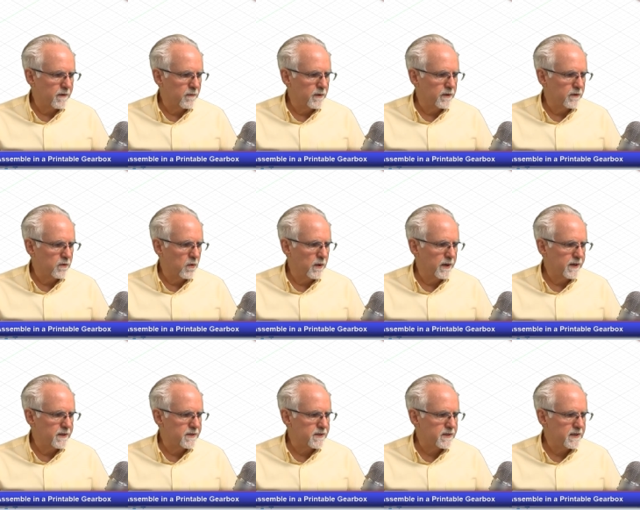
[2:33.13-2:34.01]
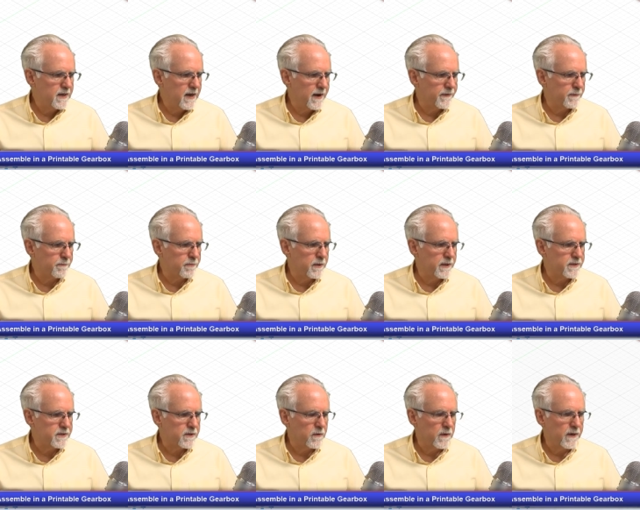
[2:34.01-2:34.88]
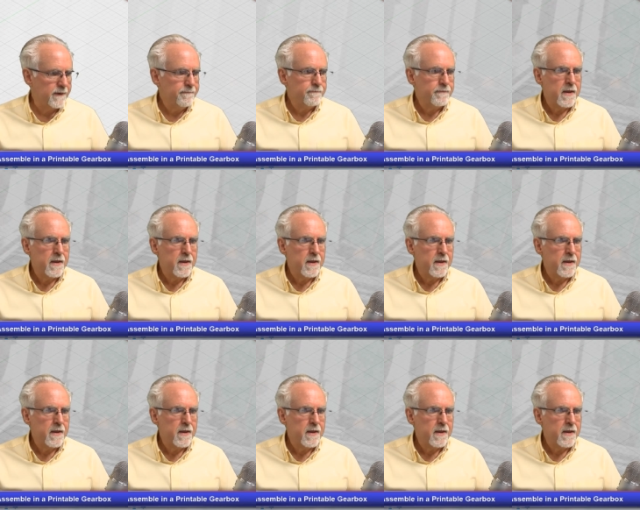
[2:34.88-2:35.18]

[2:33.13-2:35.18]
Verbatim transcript: real quick and see how the print's going